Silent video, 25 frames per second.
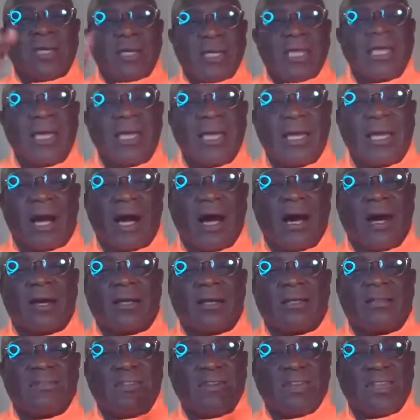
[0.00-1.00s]
King
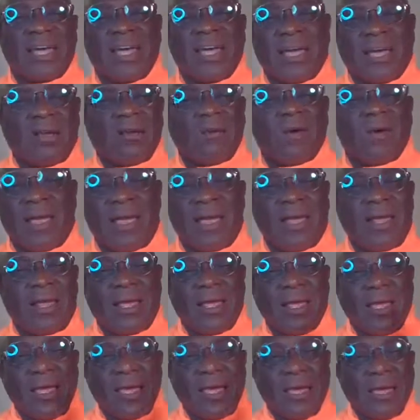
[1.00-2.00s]
Oz, for that great
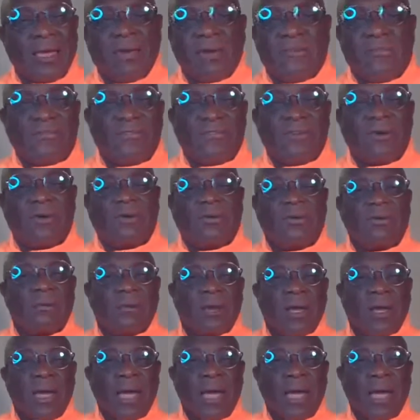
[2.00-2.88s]
info